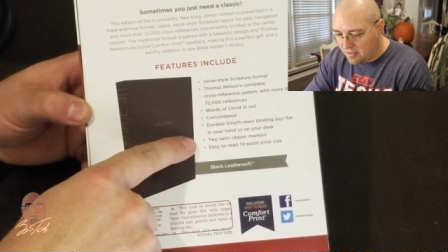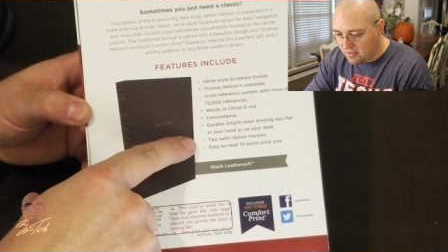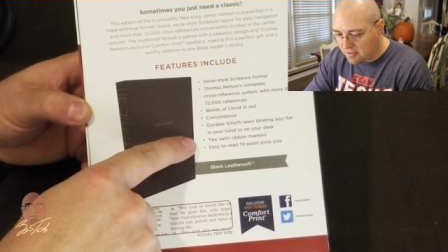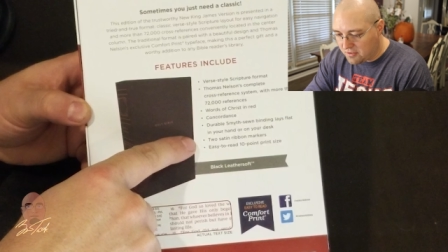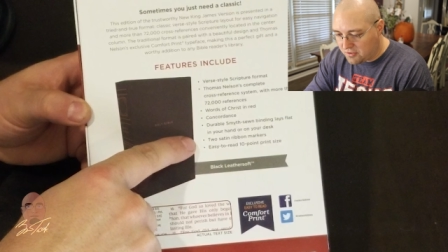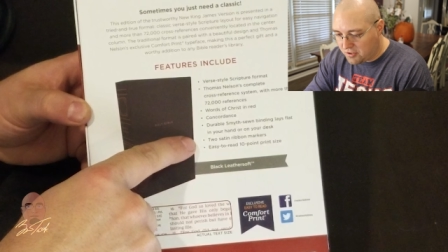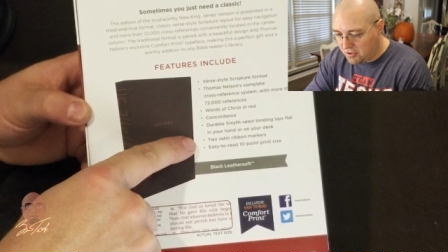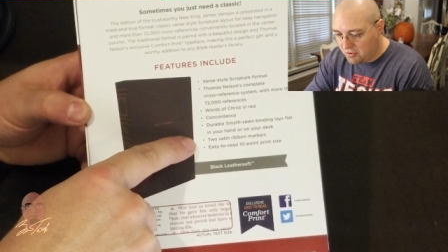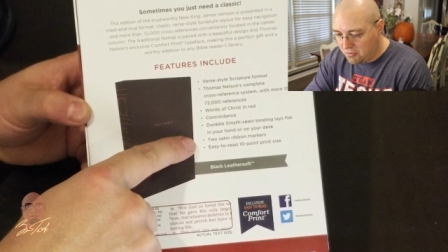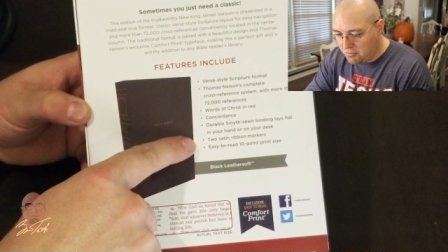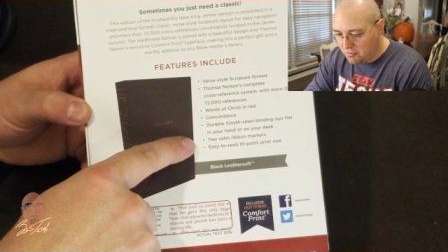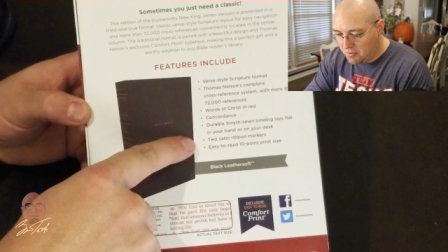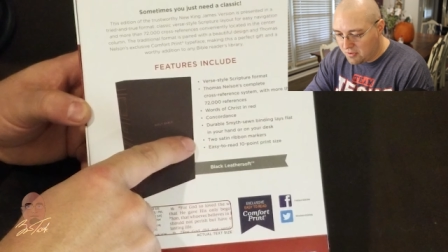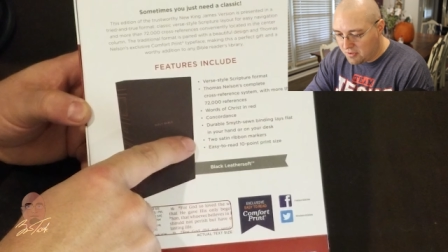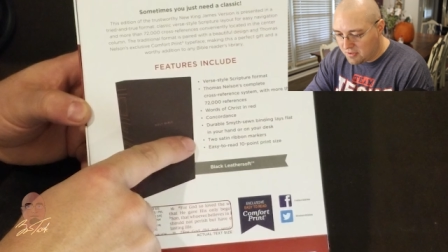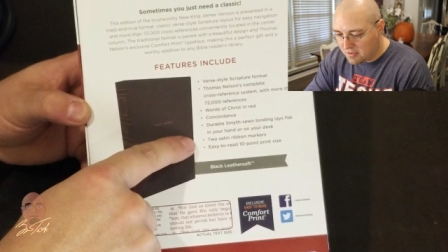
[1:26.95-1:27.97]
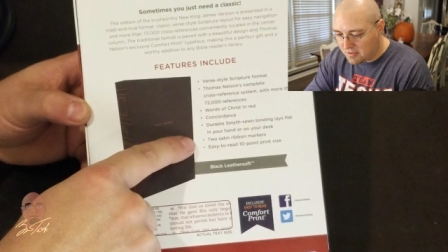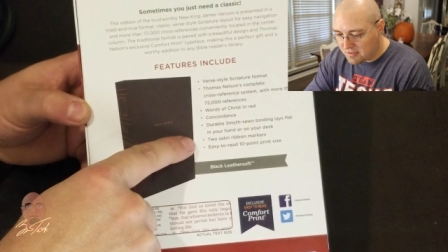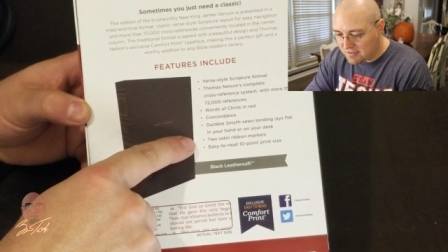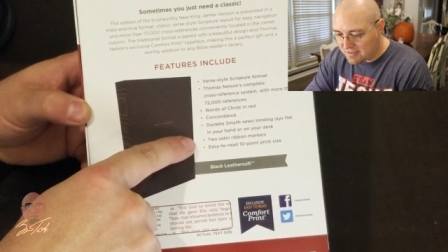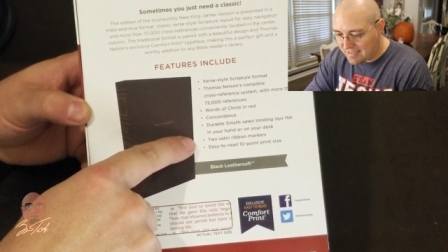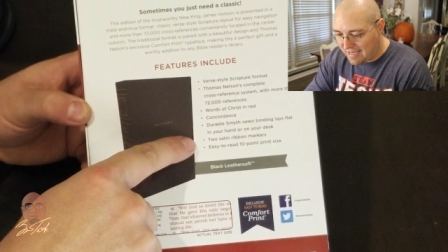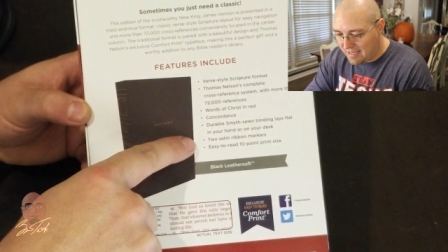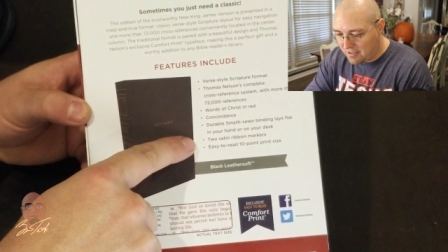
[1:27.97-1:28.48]
the two
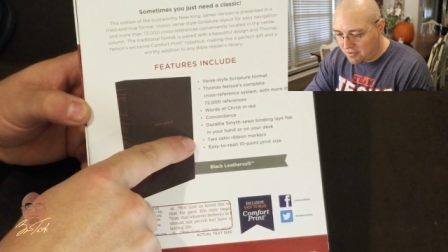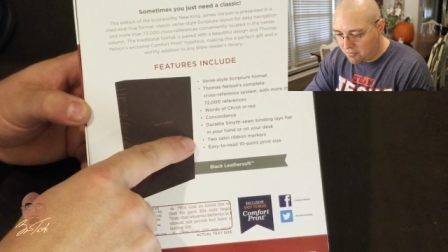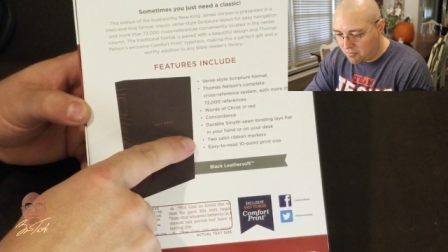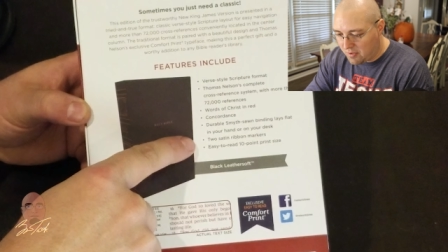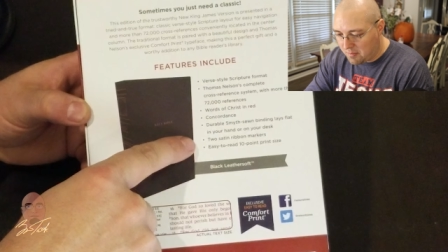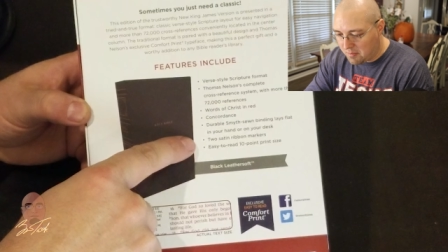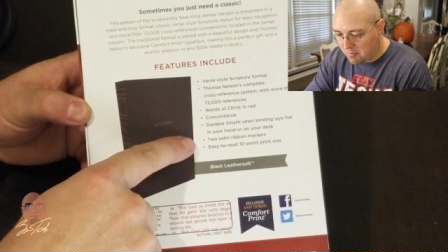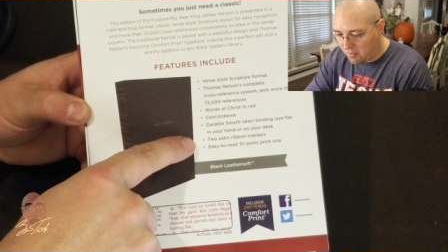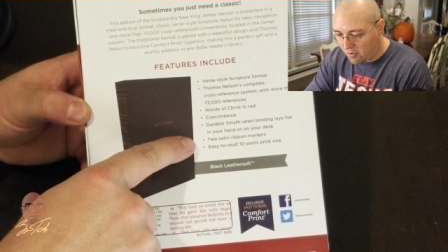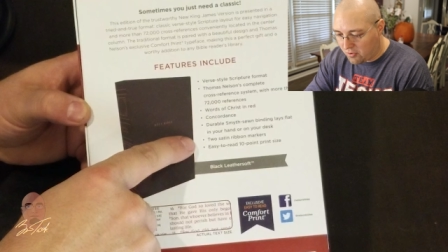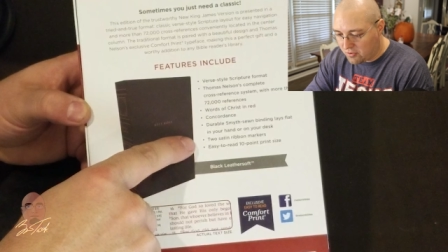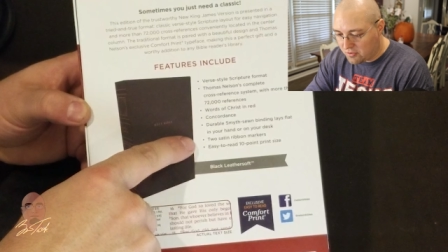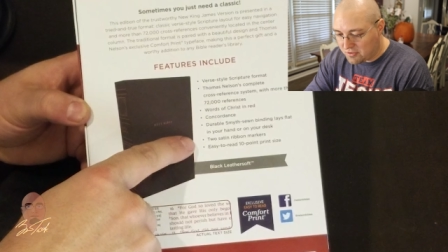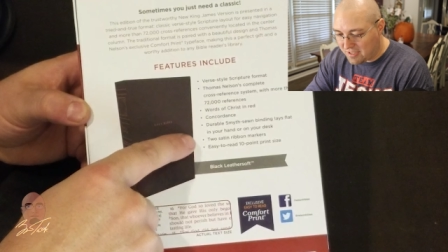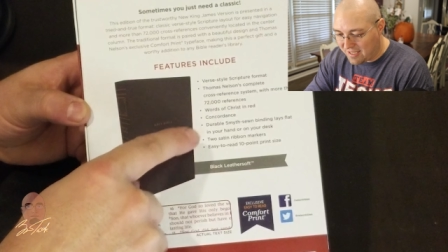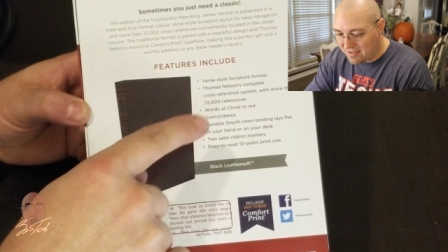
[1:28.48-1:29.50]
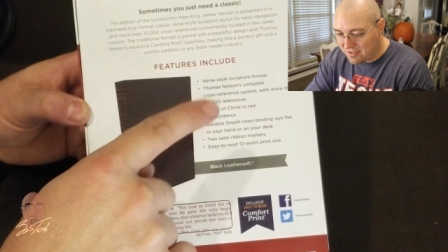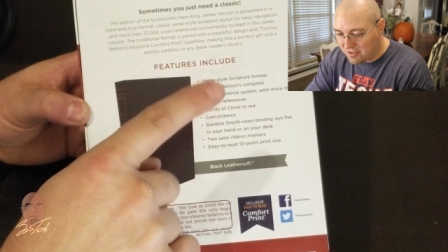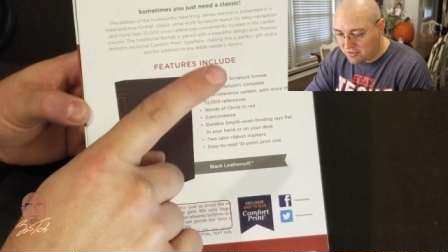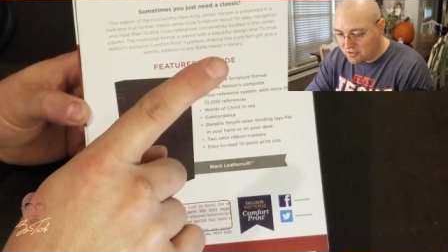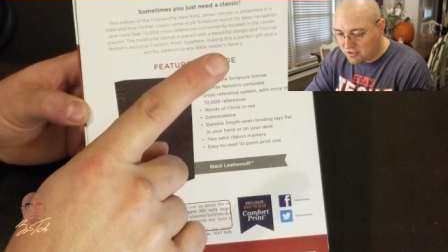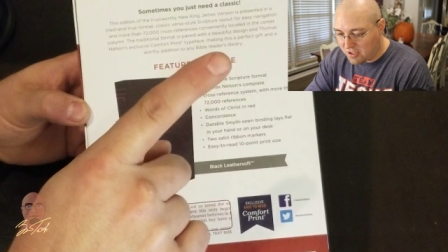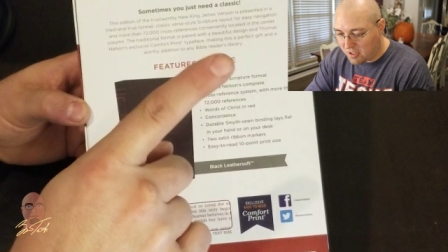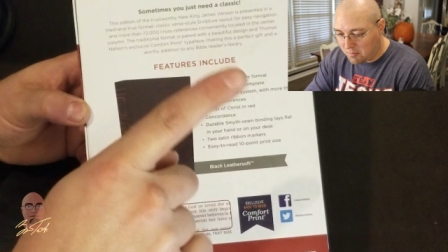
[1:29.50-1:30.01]
satin ribbon markers, and their
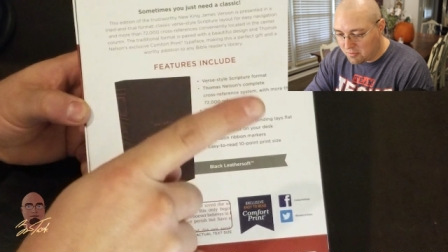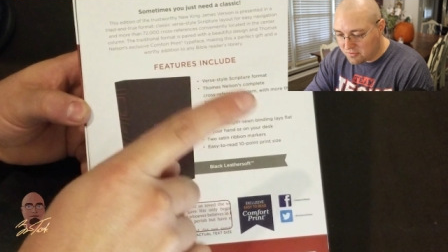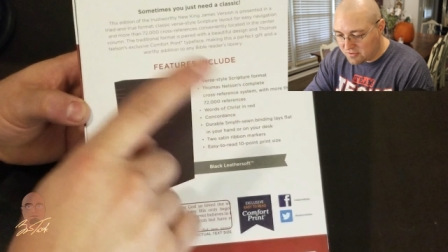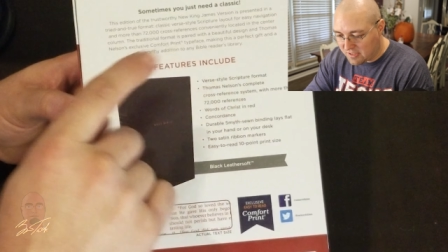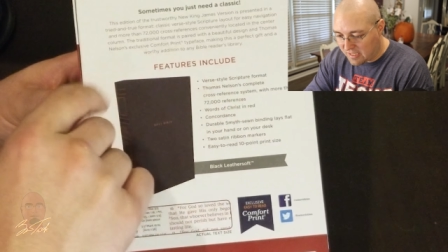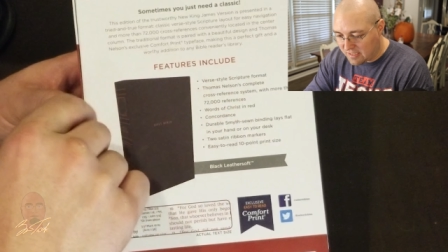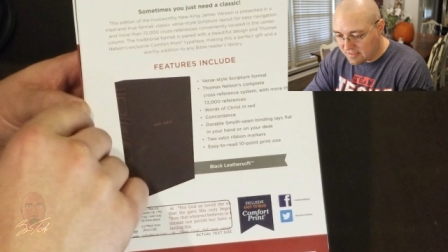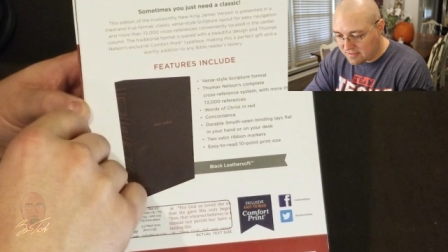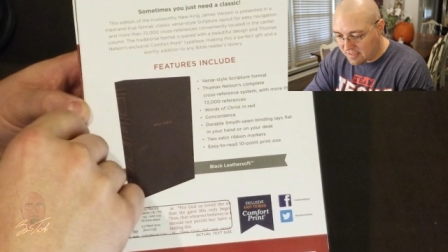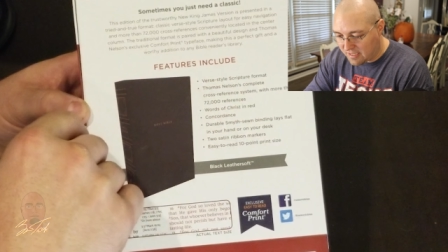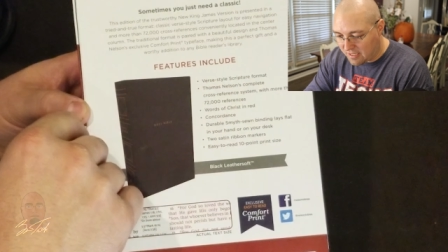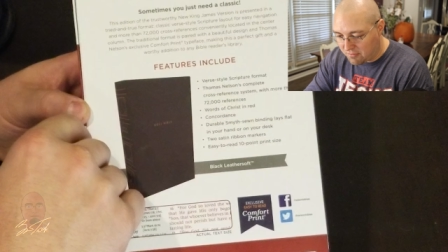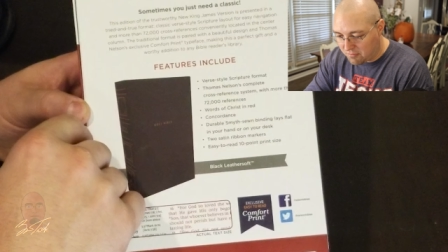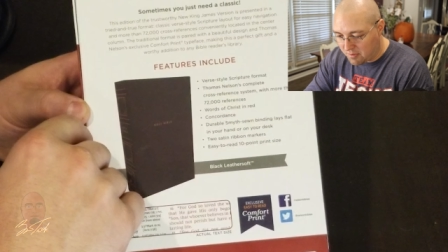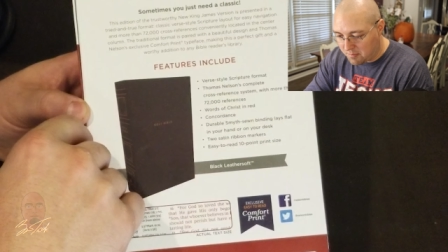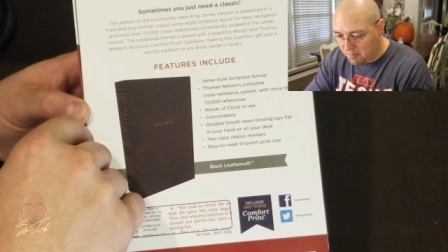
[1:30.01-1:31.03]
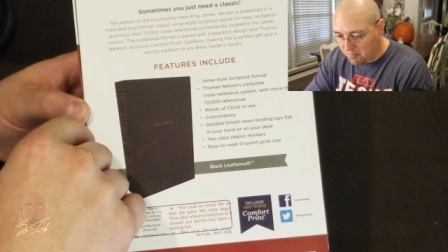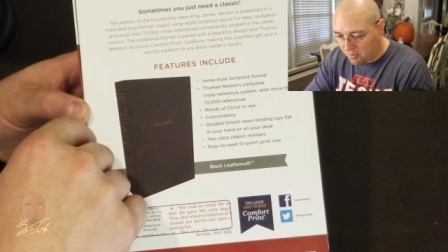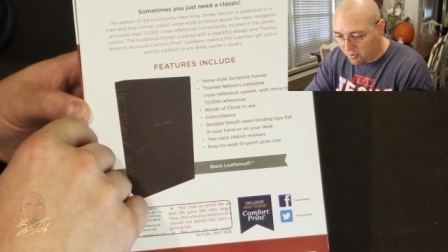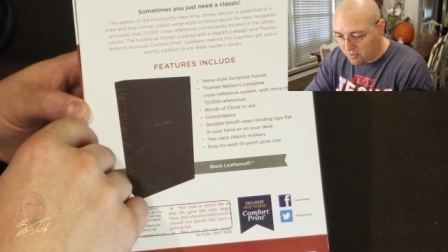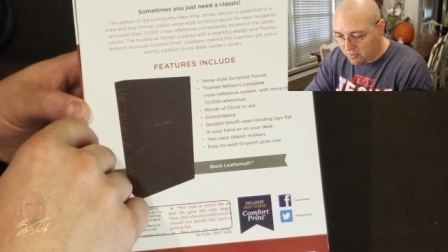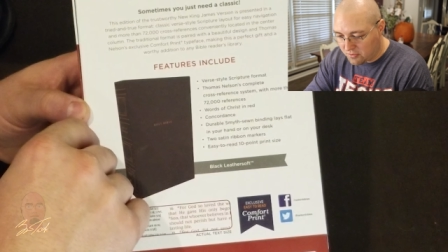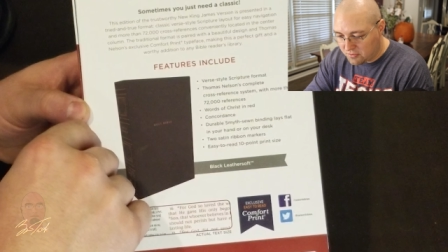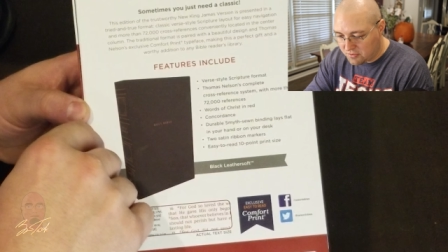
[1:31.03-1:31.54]
double sided satin ribbon
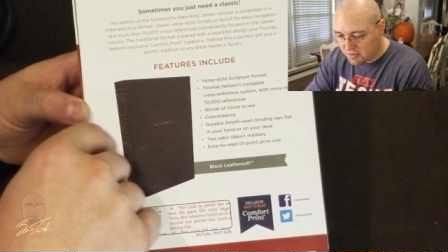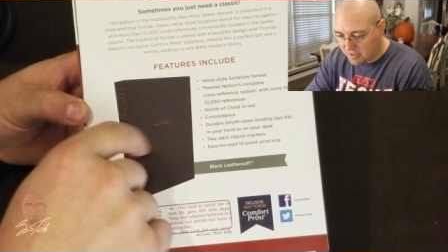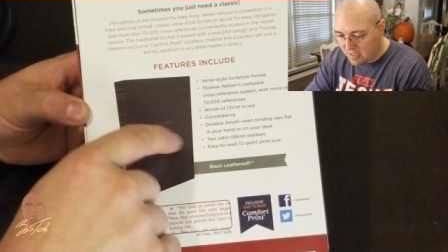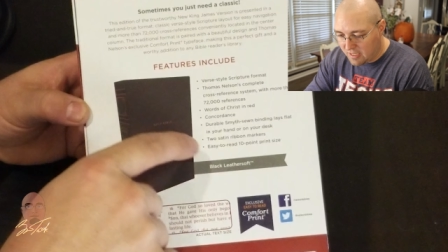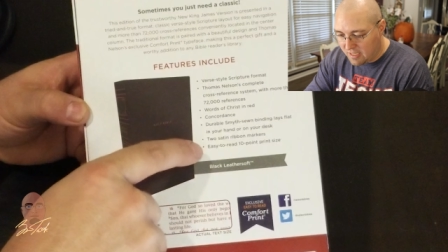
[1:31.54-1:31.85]
markers,